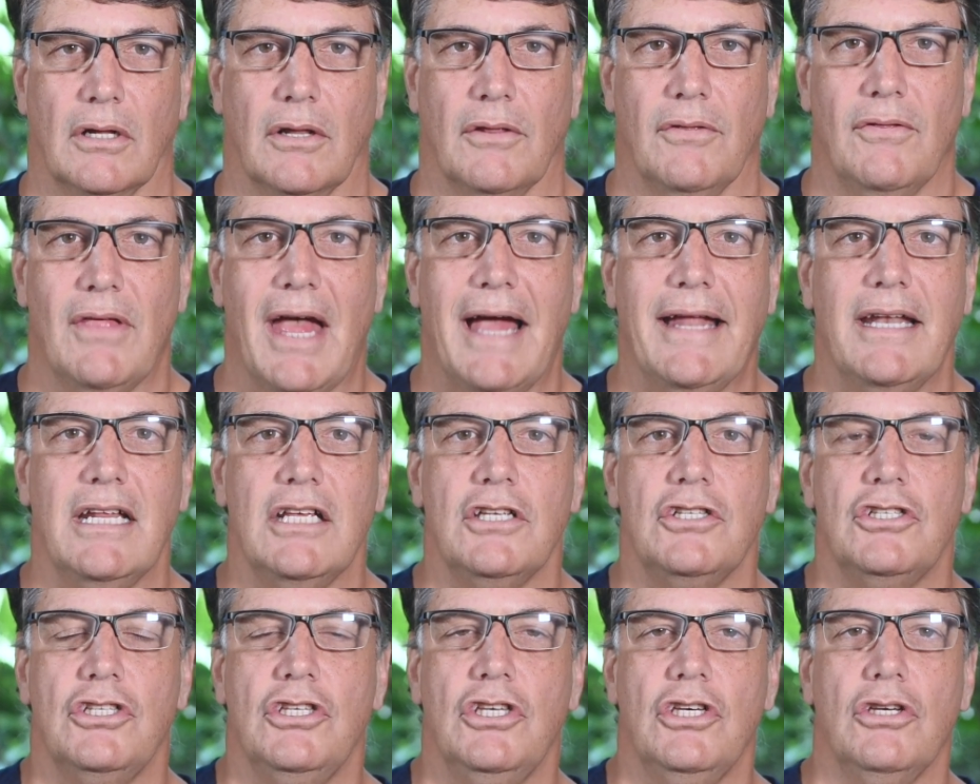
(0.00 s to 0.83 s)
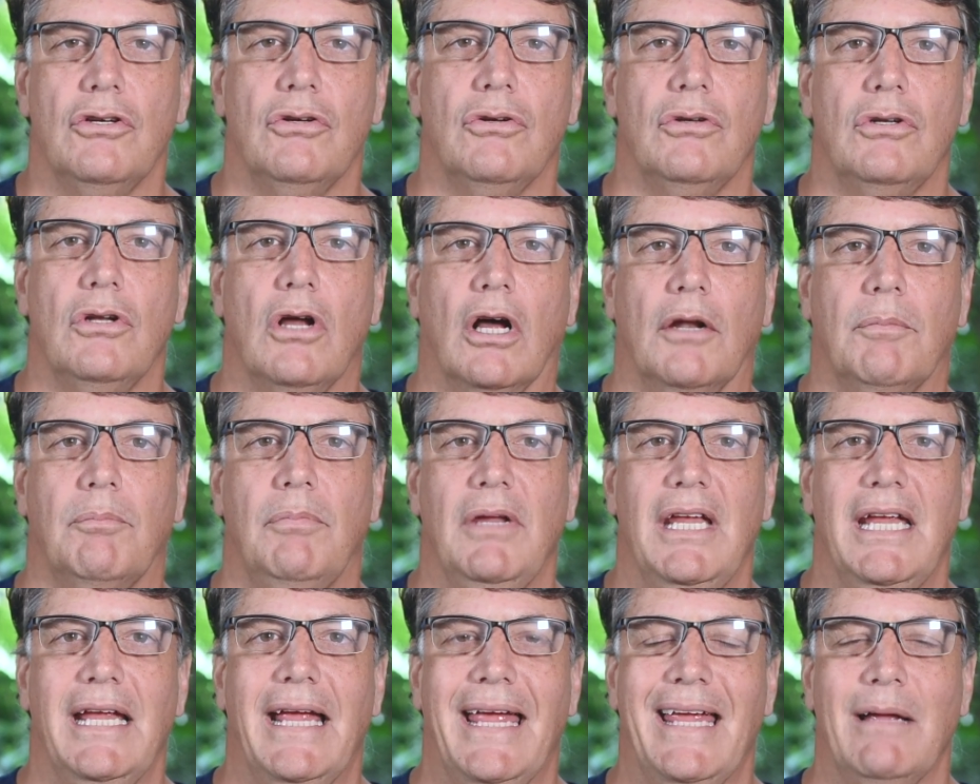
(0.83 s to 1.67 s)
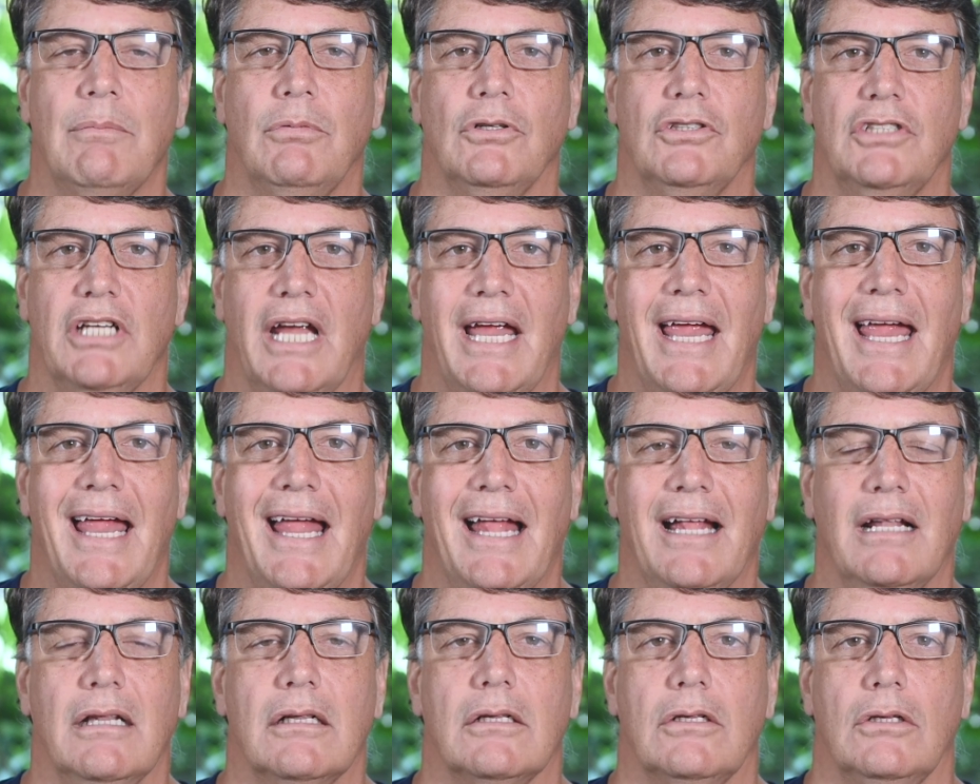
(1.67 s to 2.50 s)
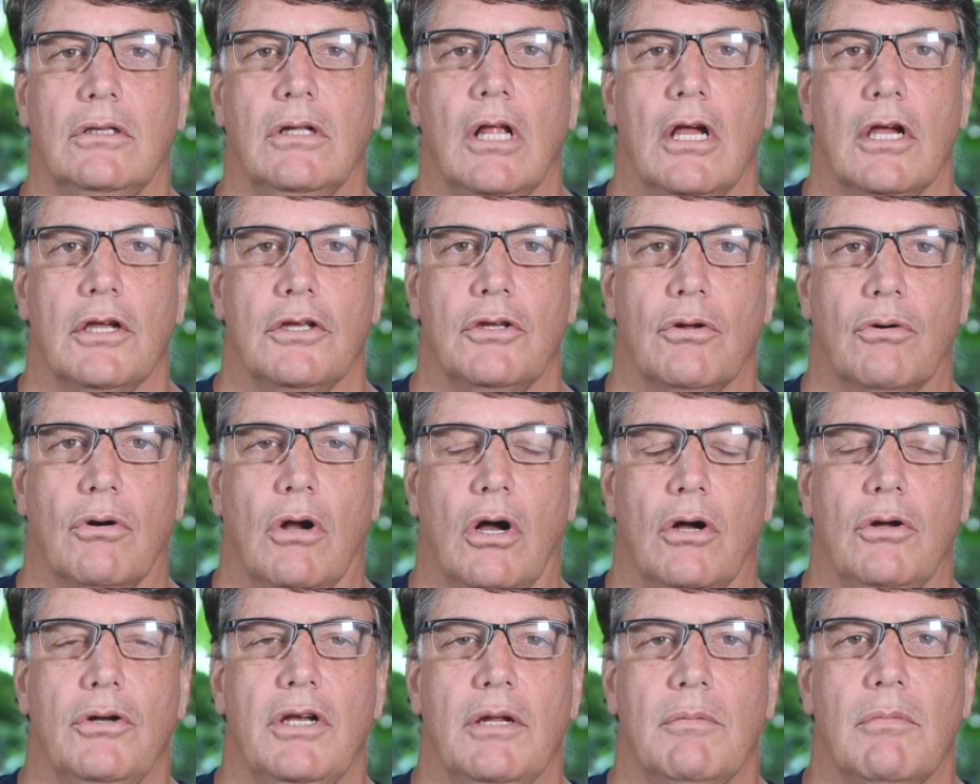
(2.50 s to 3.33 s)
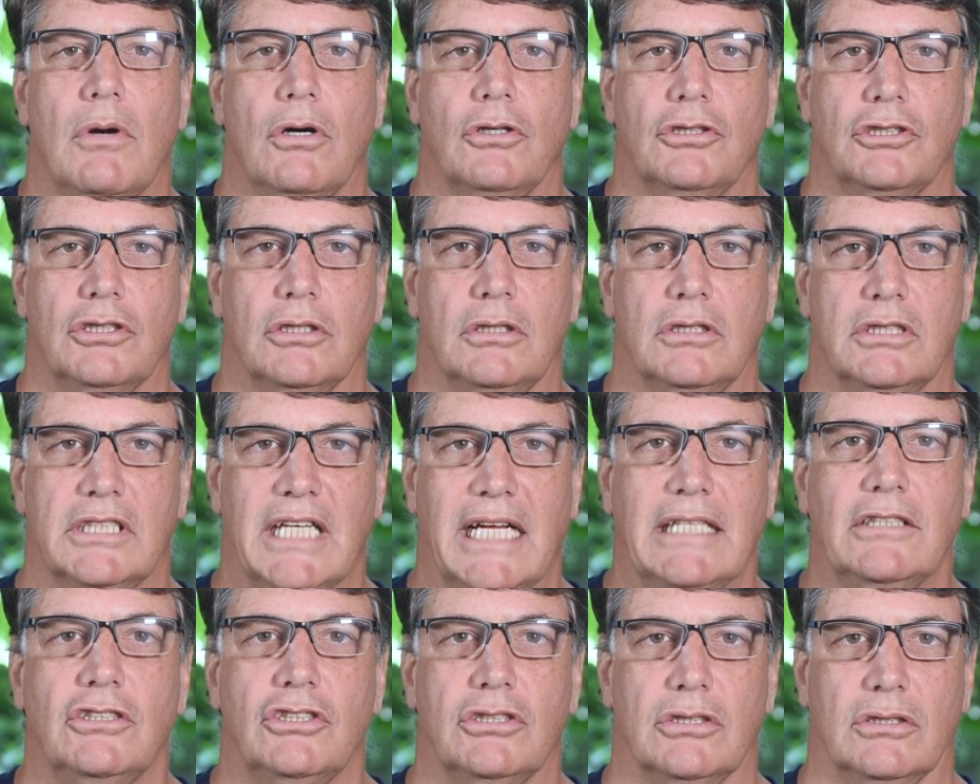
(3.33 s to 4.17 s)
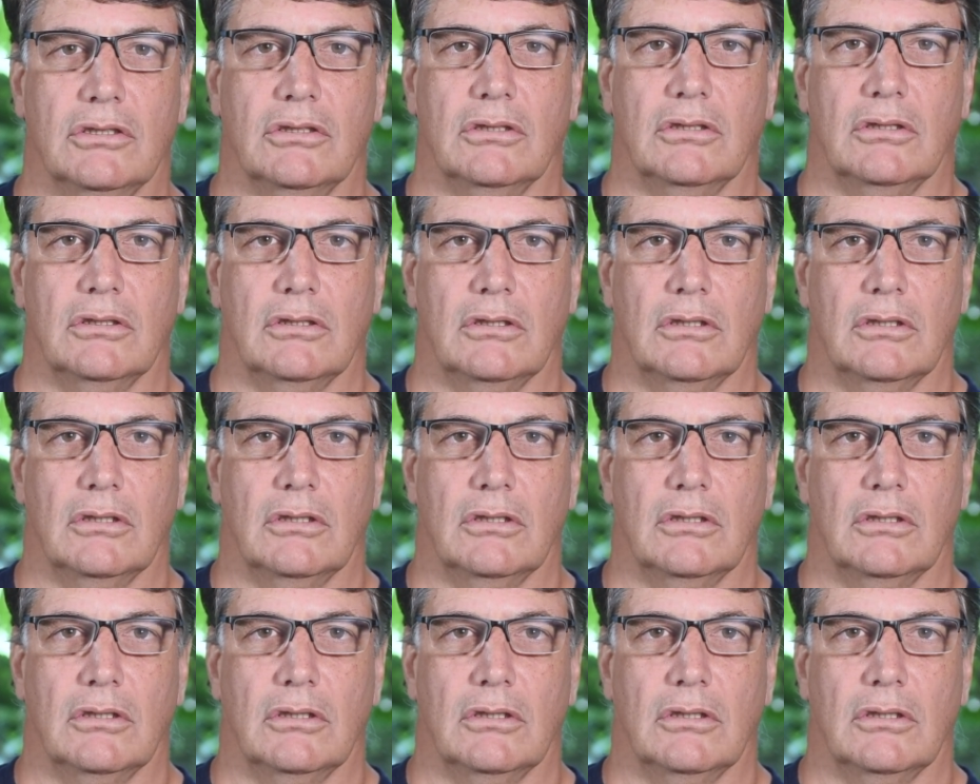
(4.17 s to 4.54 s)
that is you not being able to handle your own emotional tension.